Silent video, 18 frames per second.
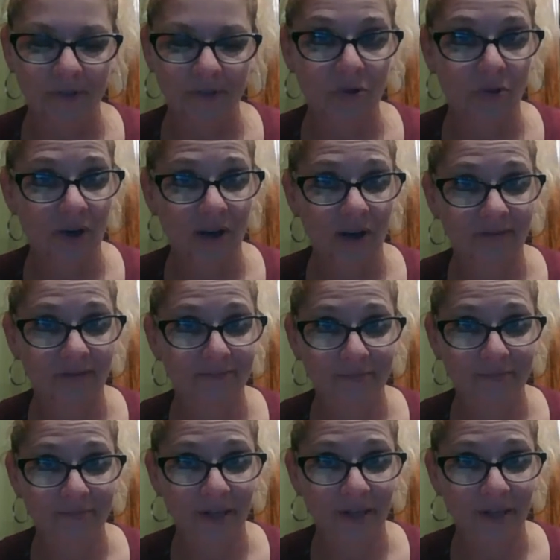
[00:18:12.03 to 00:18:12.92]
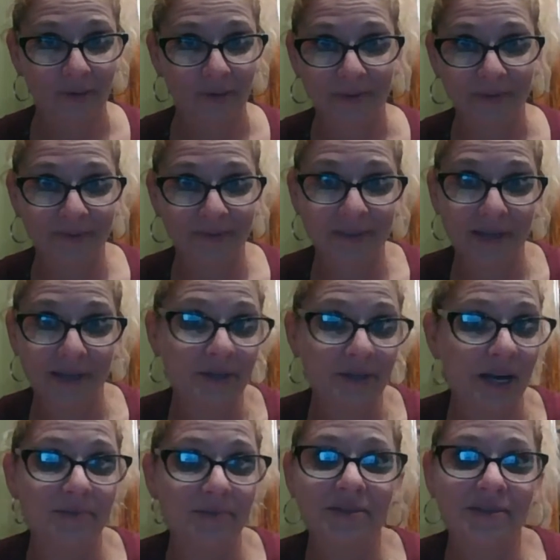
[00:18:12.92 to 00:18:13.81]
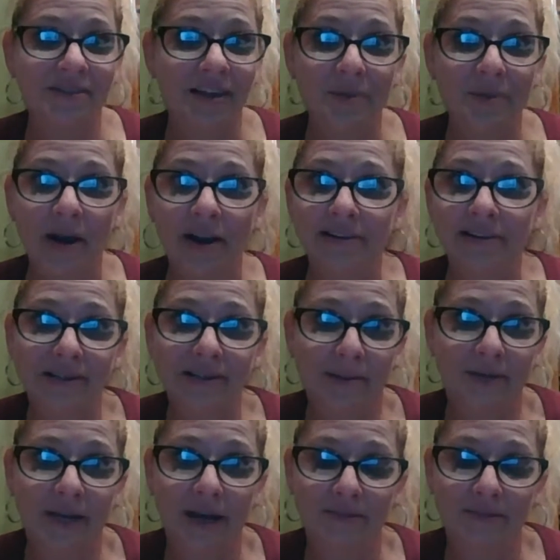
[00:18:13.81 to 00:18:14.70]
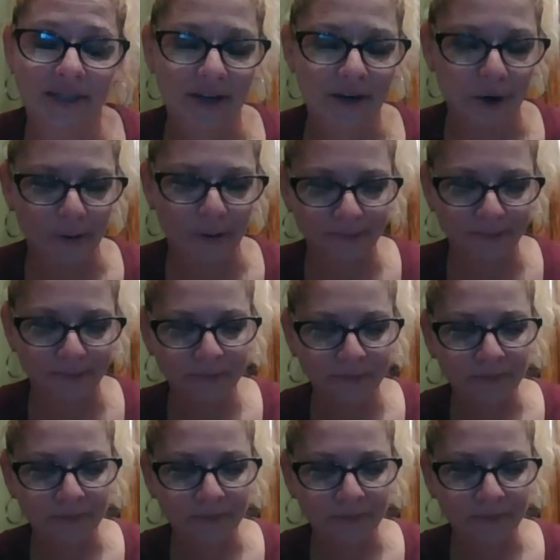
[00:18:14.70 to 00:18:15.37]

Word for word: do I, you know, sometimes they bite, sometimes they don't.